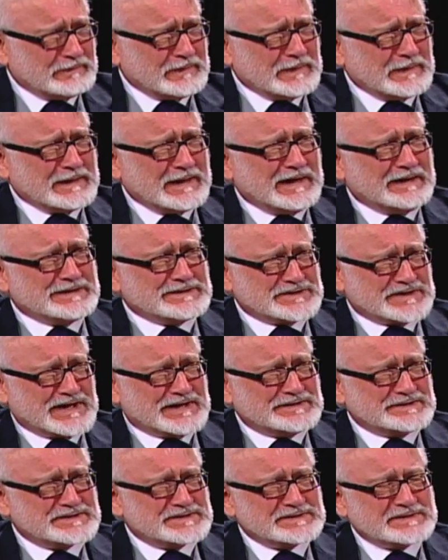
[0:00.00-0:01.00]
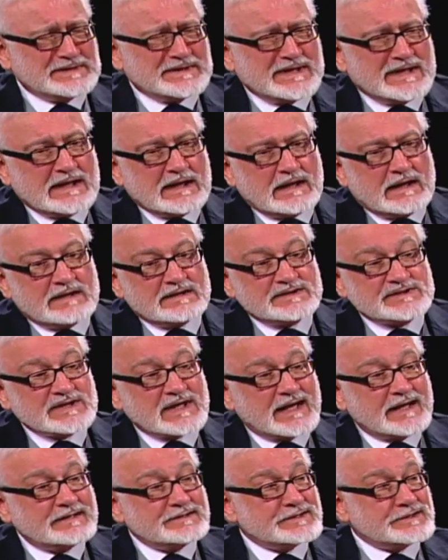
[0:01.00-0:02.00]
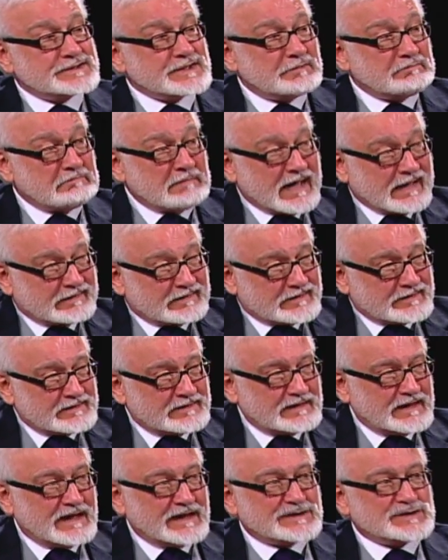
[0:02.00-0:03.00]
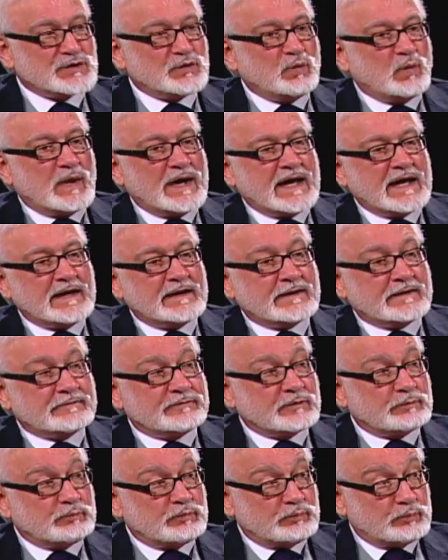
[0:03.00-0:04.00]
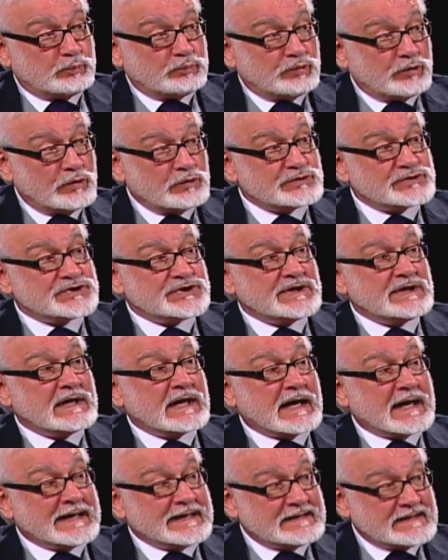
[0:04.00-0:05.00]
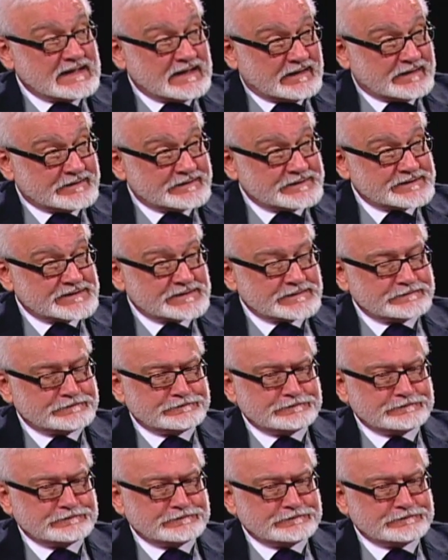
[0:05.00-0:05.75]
in a sense. Science is a method. It's a way of approaching ideas.